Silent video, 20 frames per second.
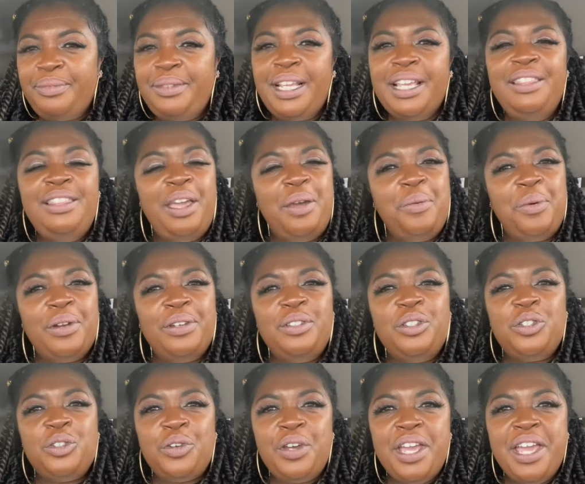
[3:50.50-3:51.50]
they were
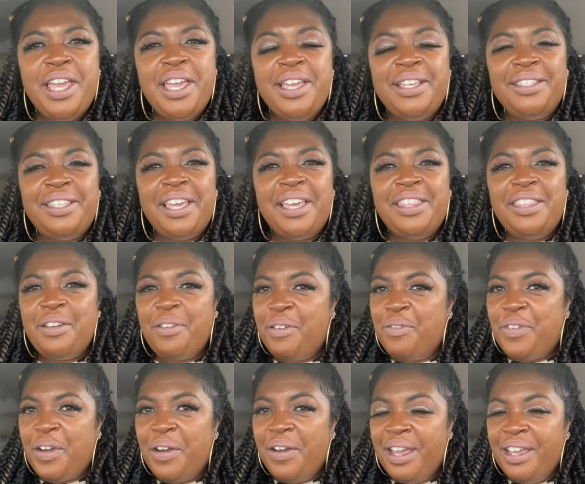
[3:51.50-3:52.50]
intrigued. They were
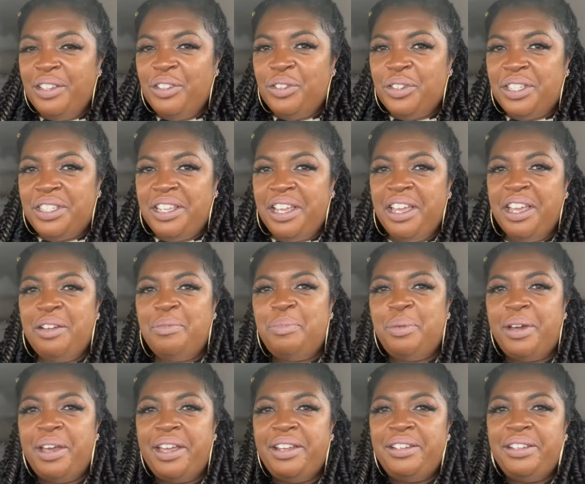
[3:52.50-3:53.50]
very interested,
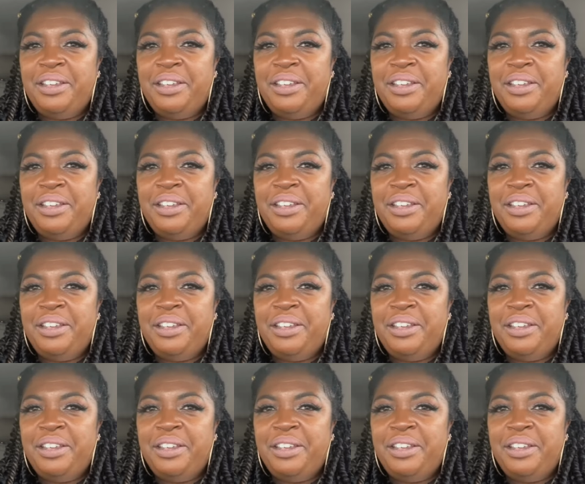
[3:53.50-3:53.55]
but,